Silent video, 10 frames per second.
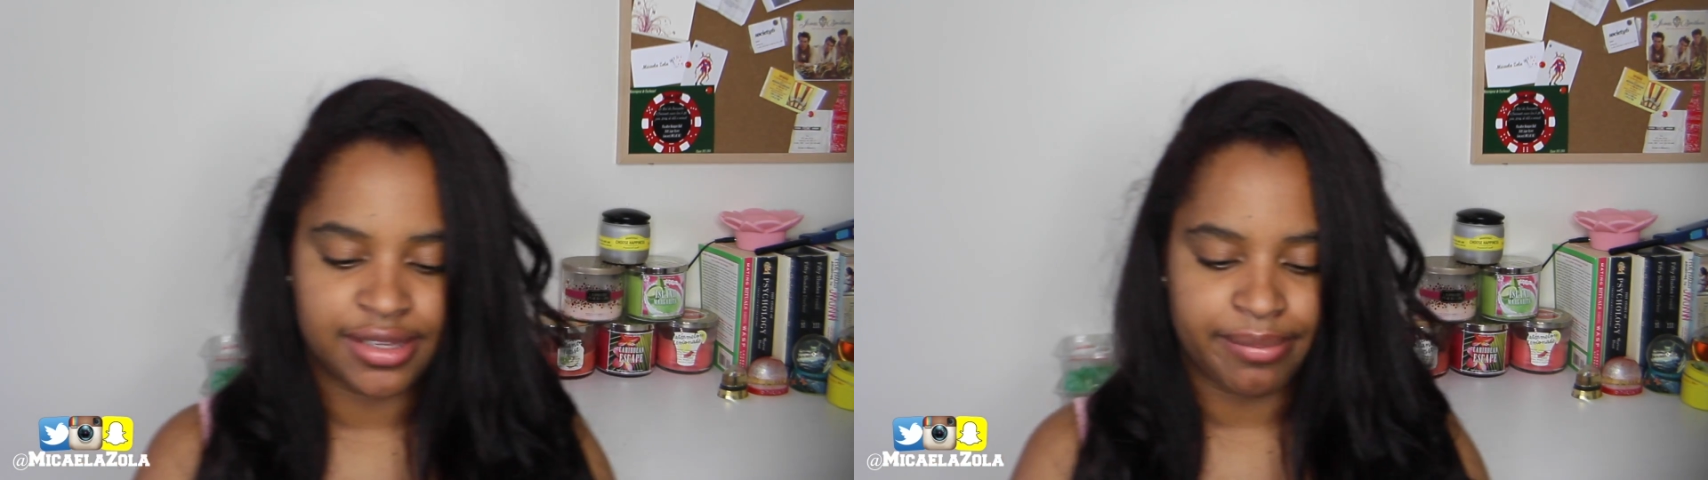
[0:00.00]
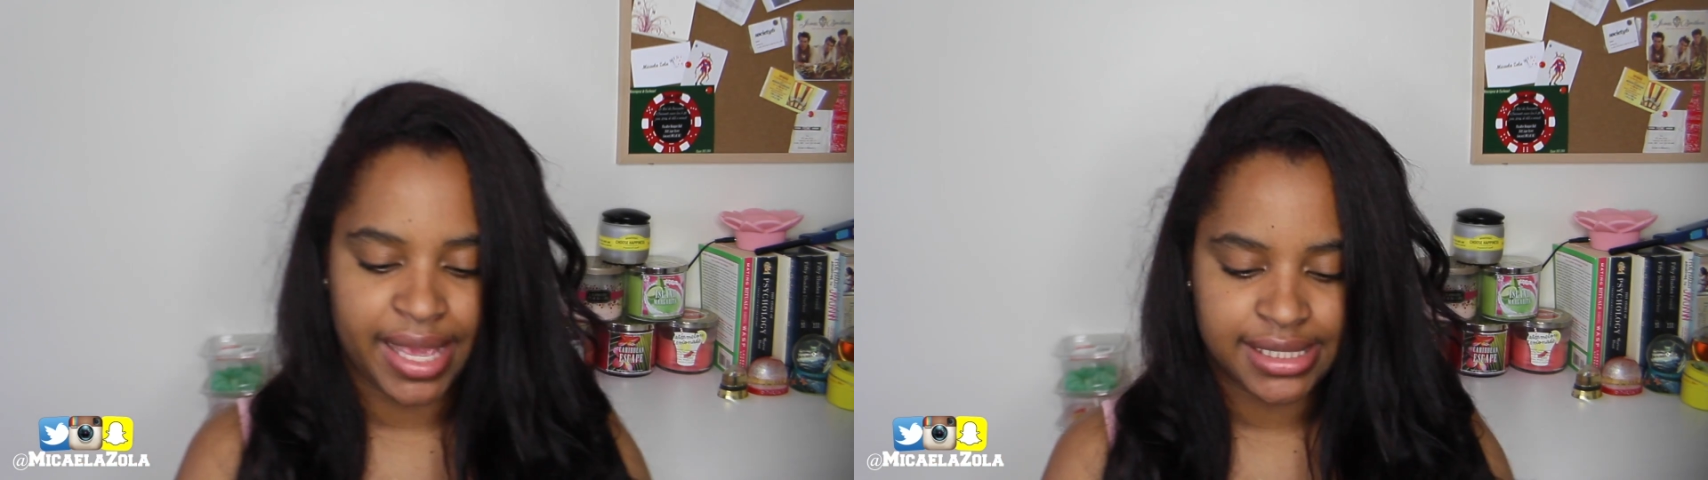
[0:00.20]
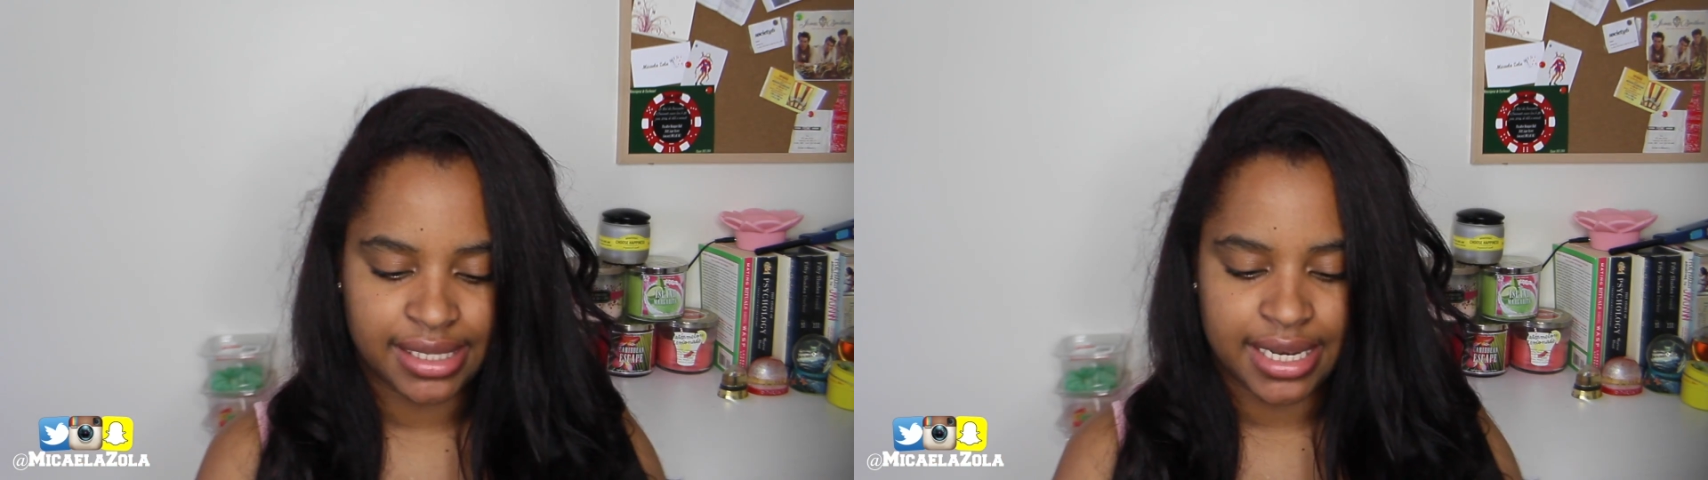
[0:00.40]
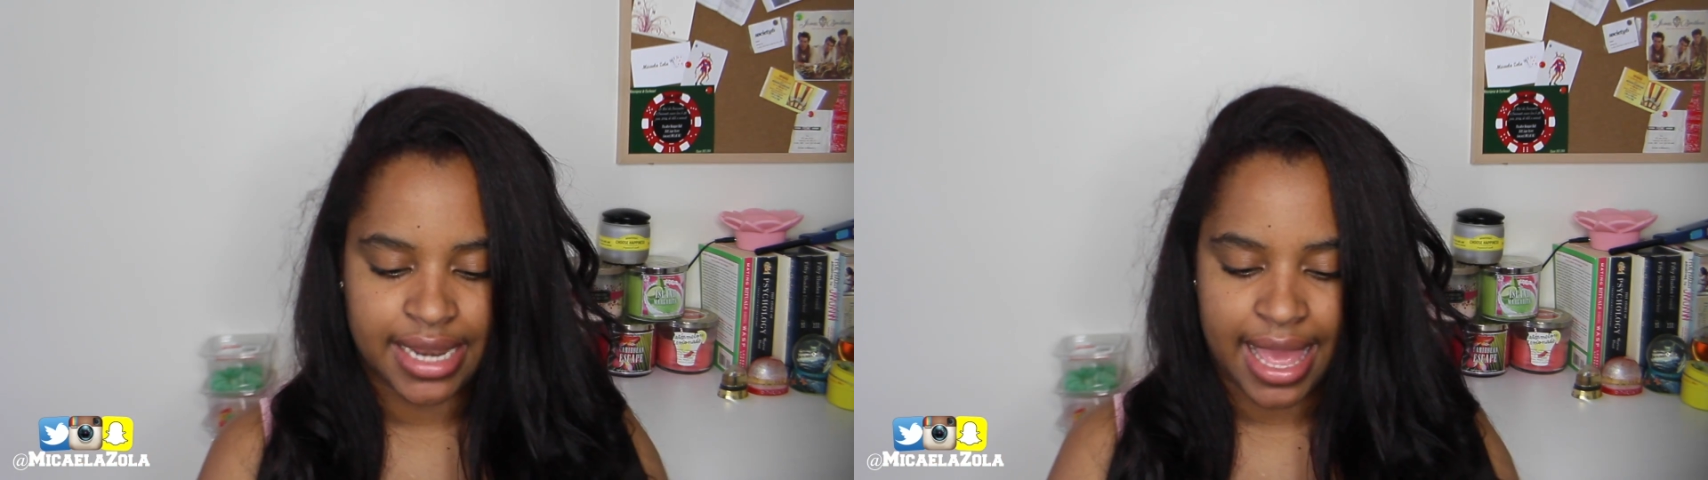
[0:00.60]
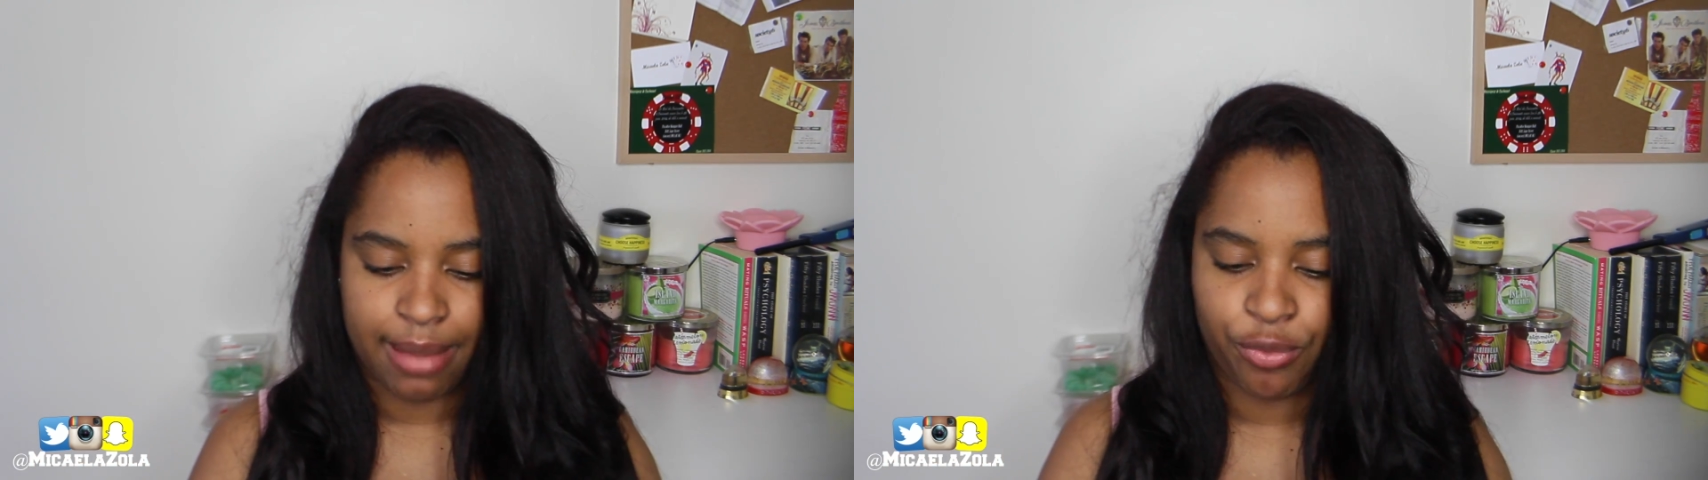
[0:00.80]
to mix a
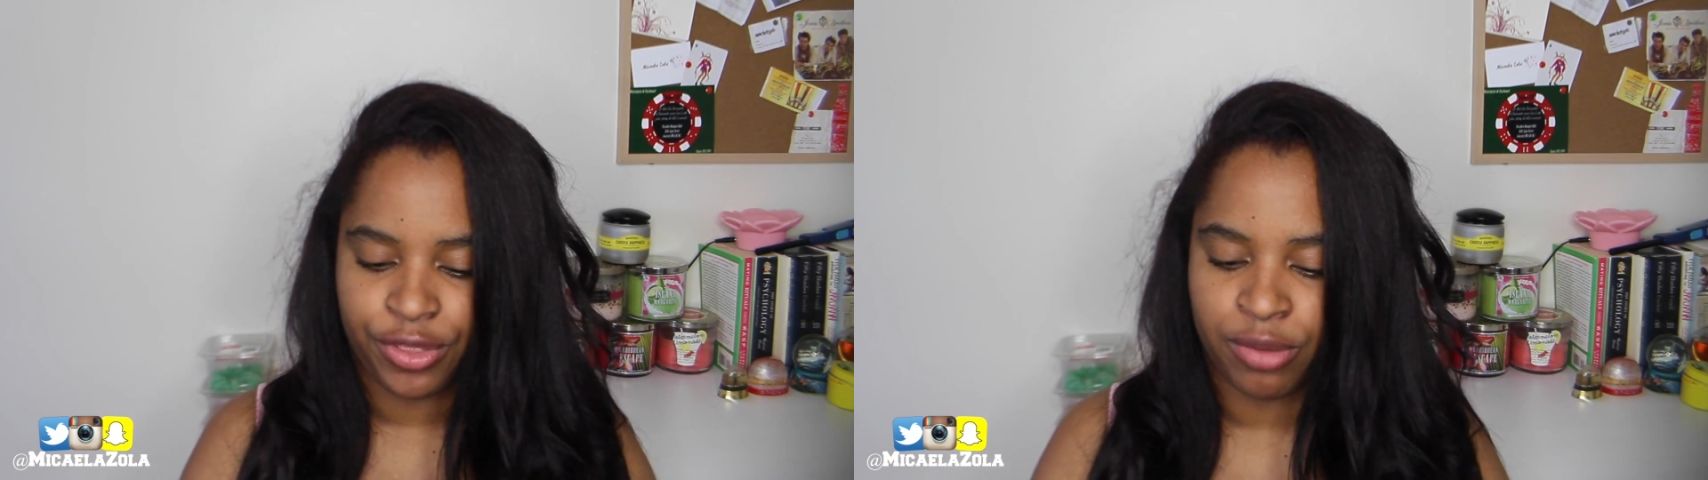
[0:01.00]
dab with